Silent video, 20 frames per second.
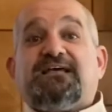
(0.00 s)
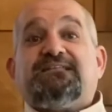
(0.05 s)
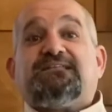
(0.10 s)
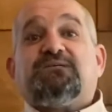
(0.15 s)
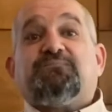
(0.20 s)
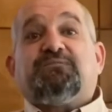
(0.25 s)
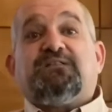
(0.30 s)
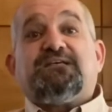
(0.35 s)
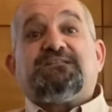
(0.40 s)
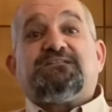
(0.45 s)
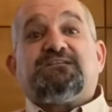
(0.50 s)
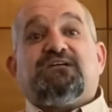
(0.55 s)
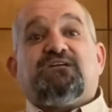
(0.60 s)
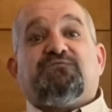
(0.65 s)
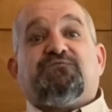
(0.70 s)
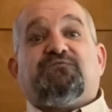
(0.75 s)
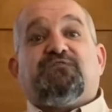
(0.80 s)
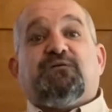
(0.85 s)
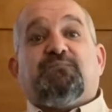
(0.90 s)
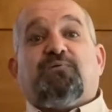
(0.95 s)
the blessing
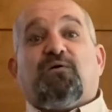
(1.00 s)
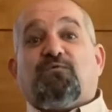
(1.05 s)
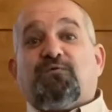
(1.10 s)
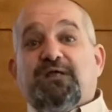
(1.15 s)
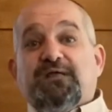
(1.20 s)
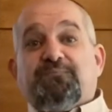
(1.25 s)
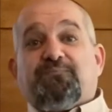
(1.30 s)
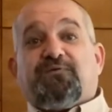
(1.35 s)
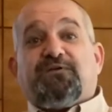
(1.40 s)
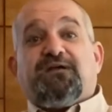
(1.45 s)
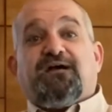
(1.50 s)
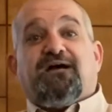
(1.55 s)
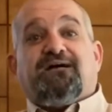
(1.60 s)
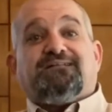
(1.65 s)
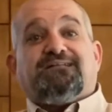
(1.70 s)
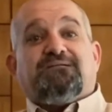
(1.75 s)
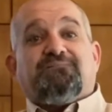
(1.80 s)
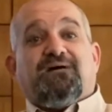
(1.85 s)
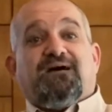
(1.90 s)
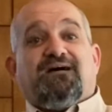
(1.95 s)
of Borei Pri
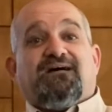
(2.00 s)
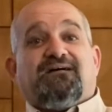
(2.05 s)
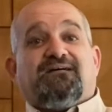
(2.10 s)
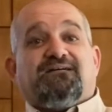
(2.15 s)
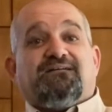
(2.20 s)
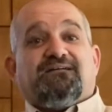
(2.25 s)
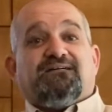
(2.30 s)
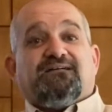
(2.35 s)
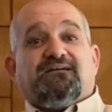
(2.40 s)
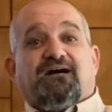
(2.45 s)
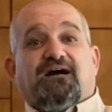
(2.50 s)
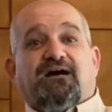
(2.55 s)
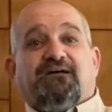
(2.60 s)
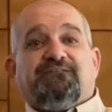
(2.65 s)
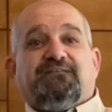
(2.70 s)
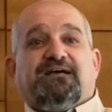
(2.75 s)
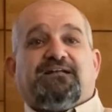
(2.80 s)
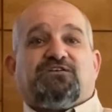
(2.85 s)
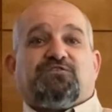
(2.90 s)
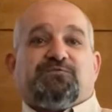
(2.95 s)
Ha'adama on
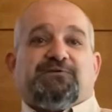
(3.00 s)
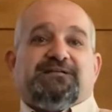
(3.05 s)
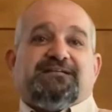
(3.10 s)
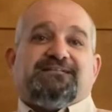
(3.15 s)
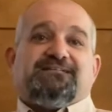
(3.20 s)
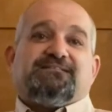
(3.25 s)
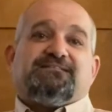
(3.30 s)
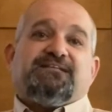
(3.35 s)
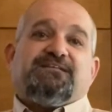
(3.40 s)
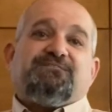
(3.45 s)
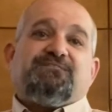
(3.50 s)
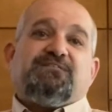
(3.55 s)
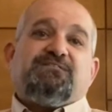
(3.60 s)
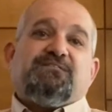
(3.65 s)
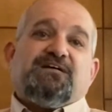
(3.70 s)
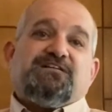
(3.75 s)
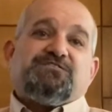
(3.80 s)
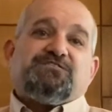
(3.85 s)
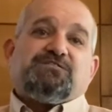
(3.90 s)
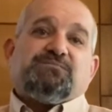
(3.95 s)
that green leafy
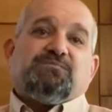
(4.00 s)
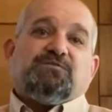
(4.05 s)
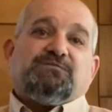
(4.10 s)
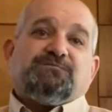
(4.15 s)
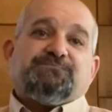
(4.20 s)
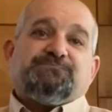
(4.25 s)
vegetable.